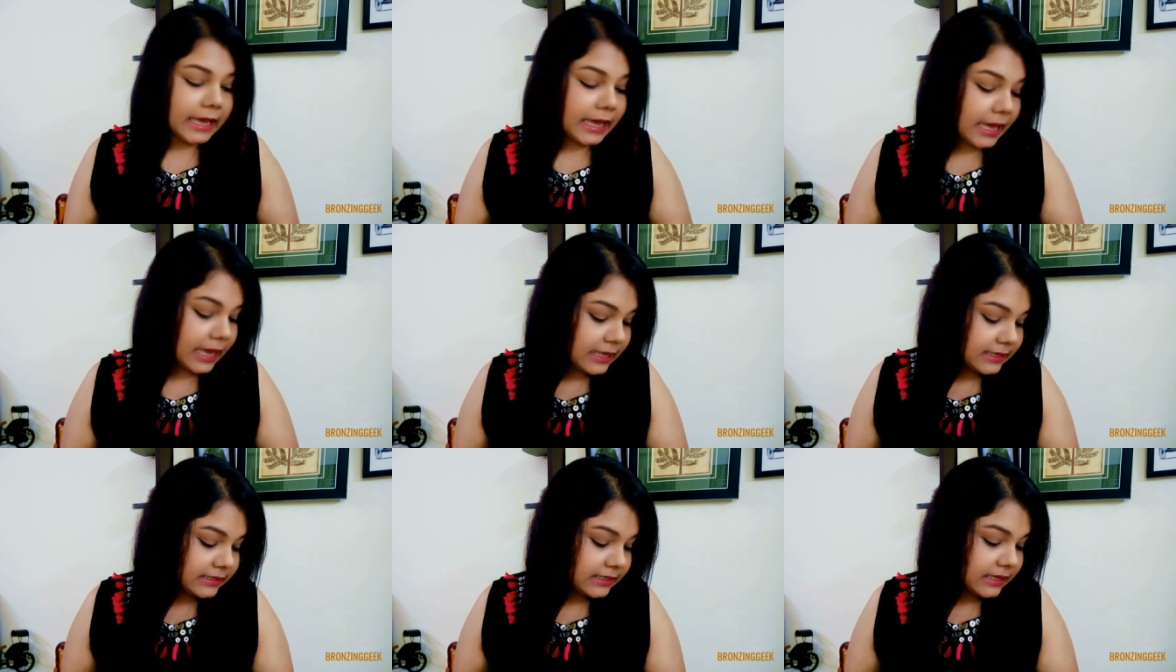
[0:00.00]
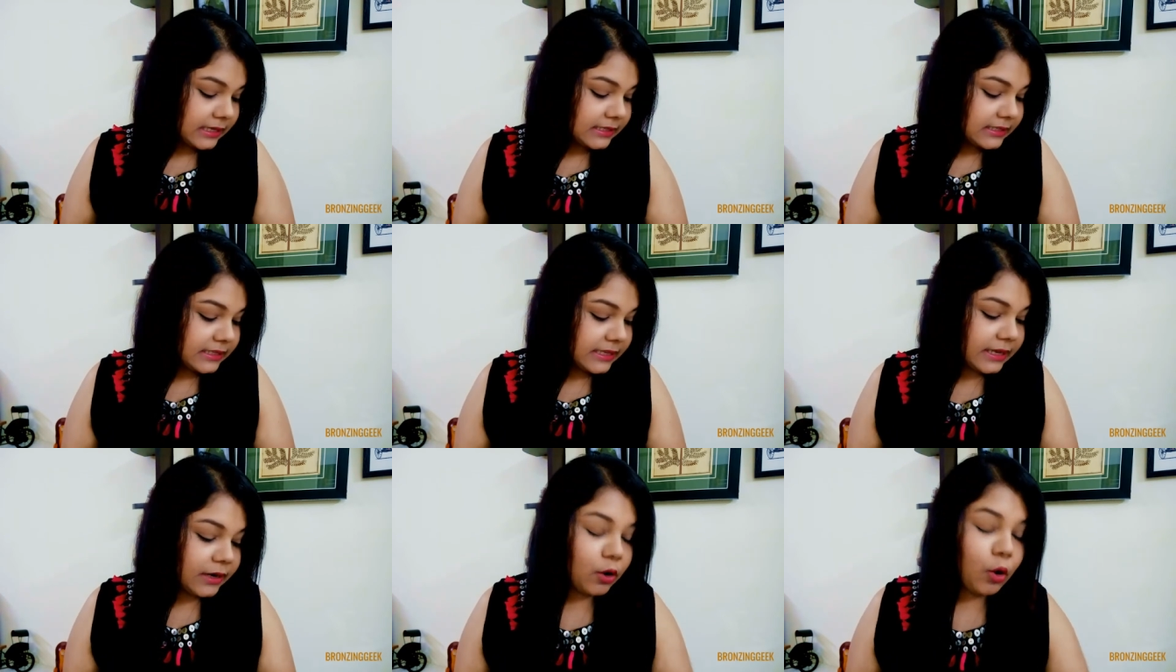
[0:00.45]
As they
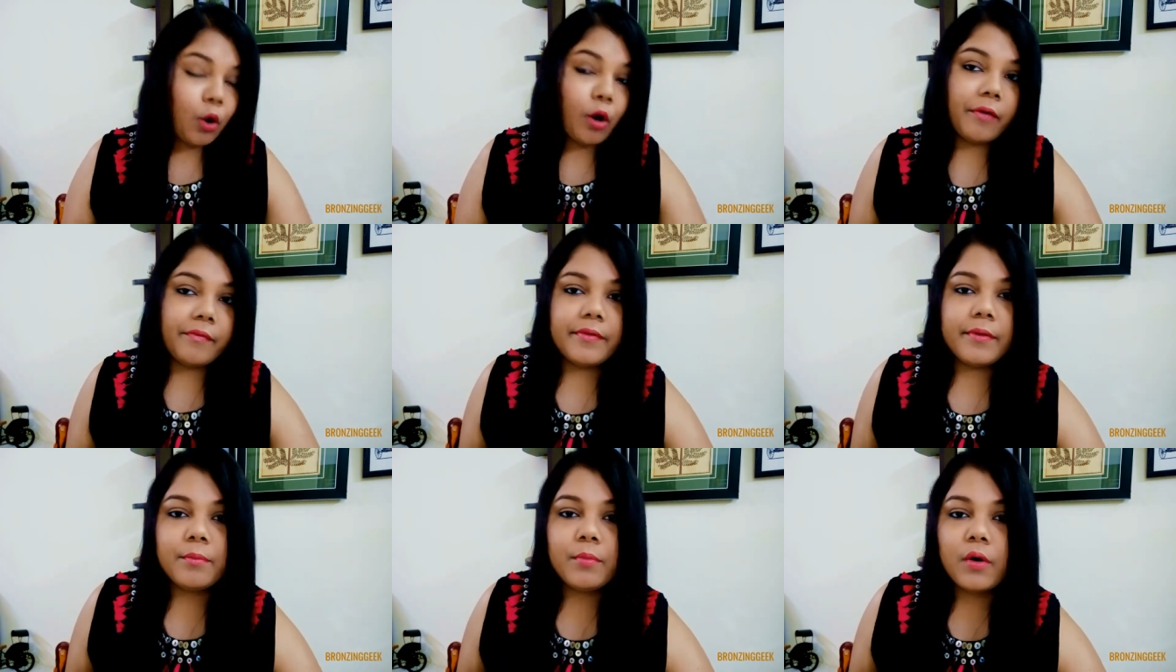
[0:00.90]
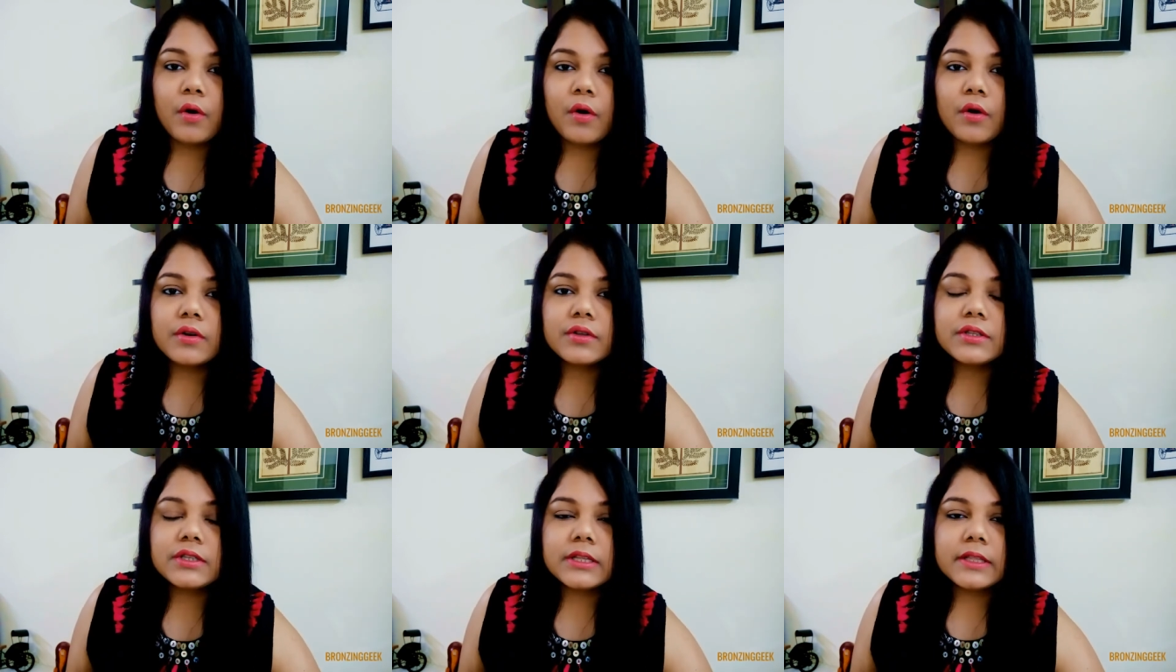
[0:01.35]
said on the
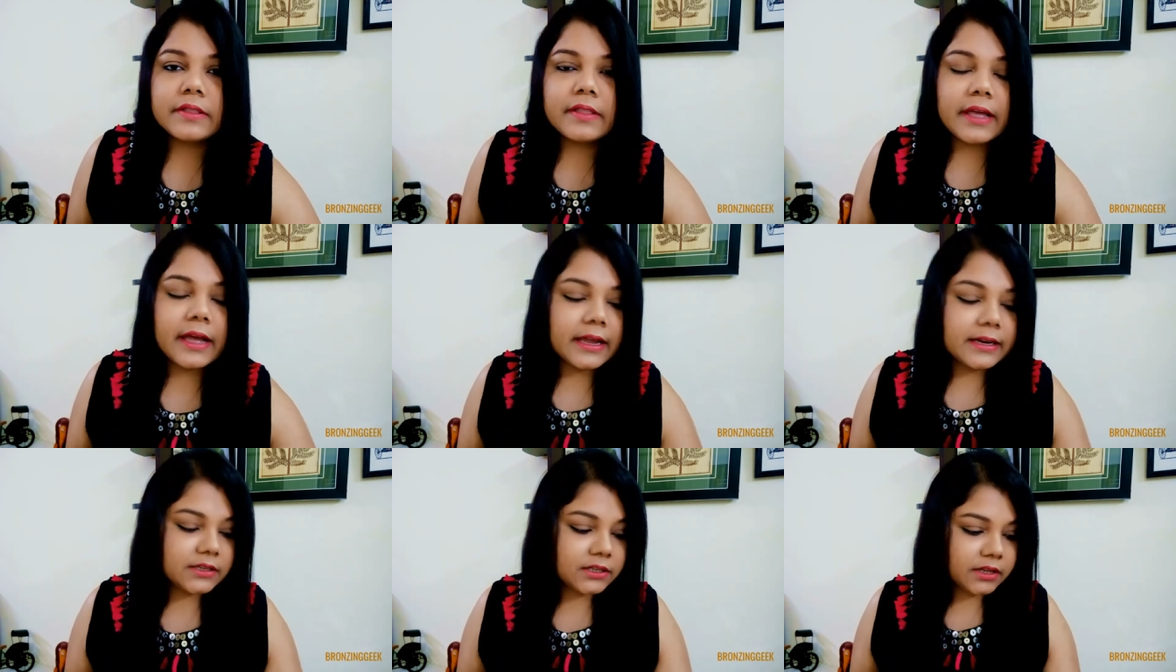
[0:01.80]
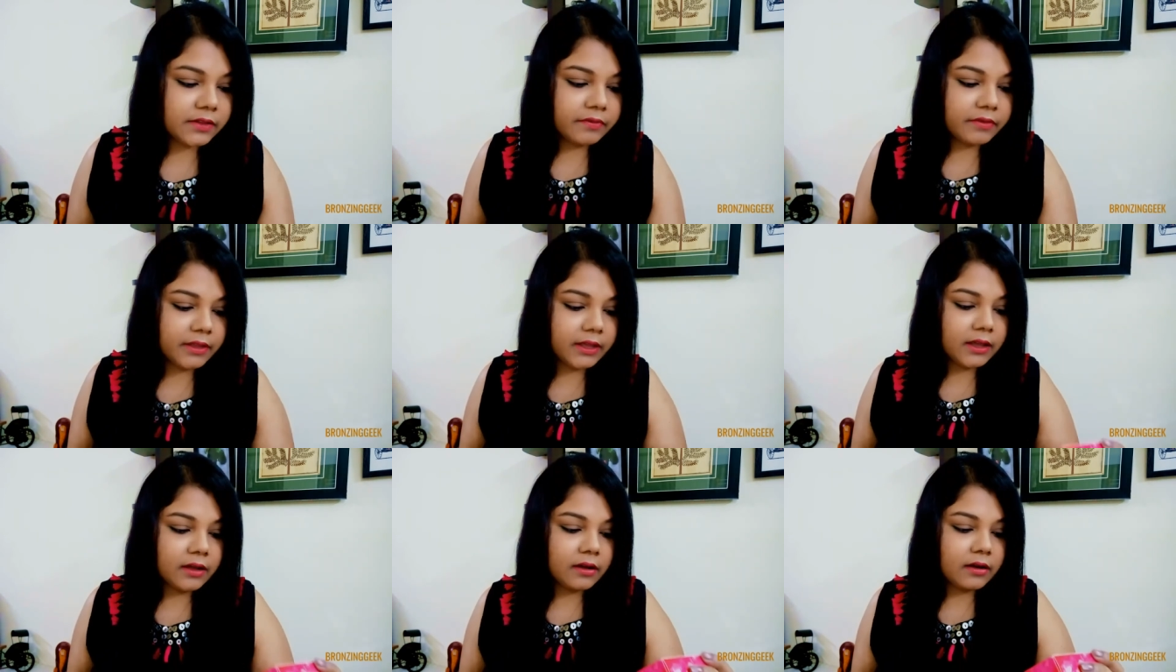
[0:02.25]
box that
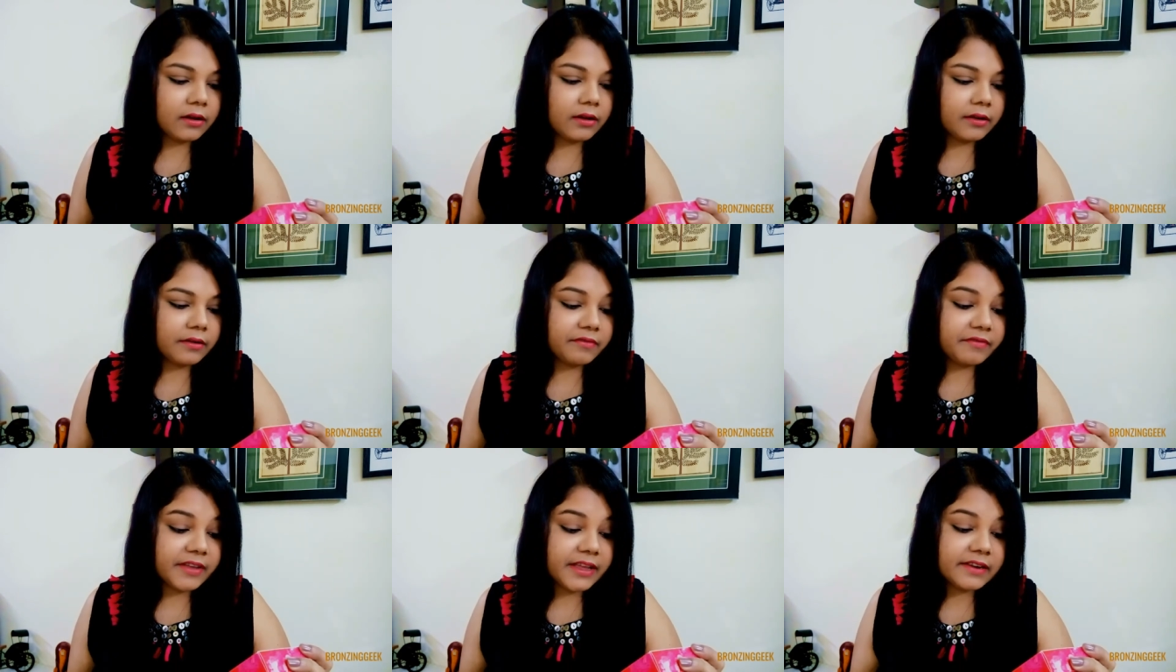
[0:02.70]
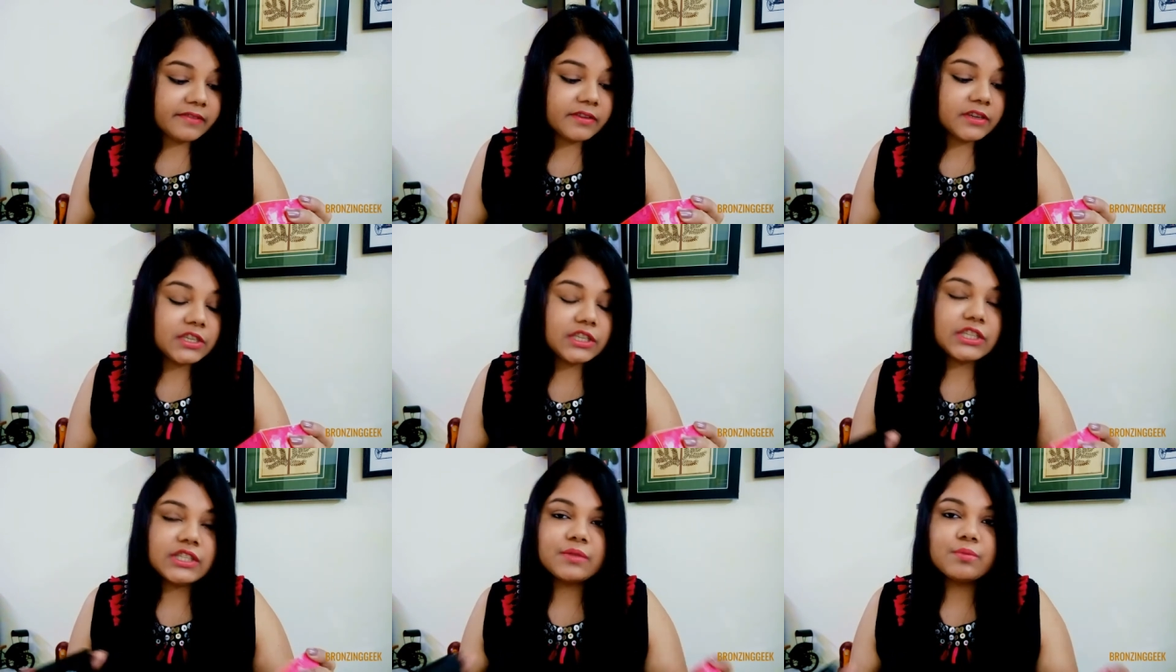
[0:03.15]
they are
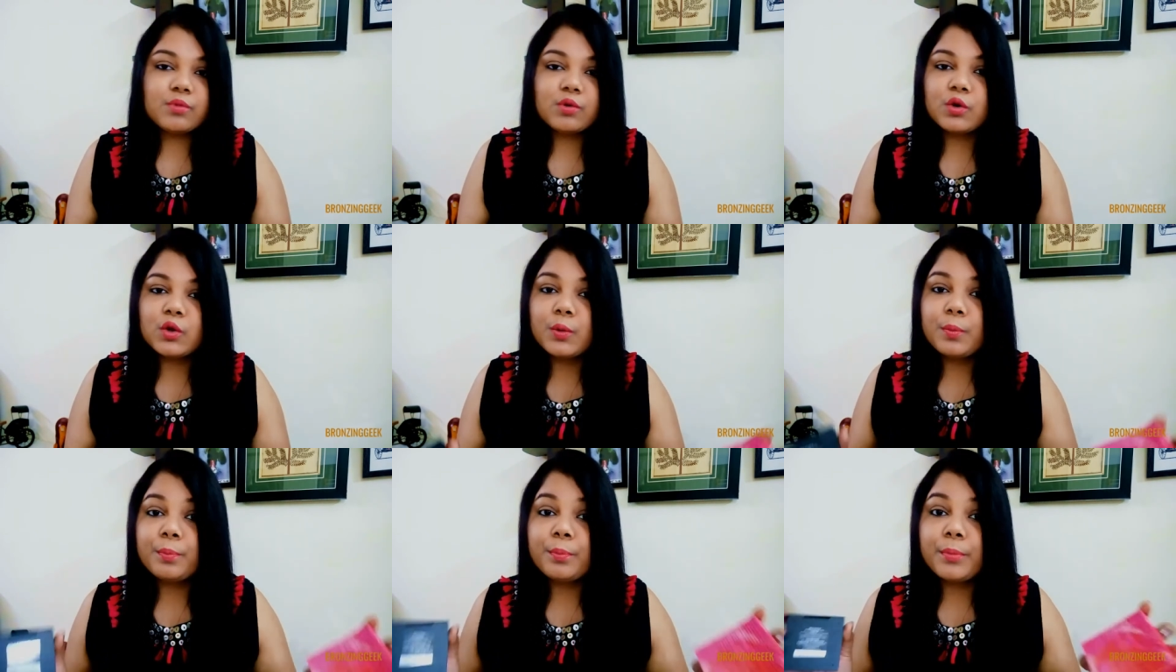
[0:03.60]
velvety smooth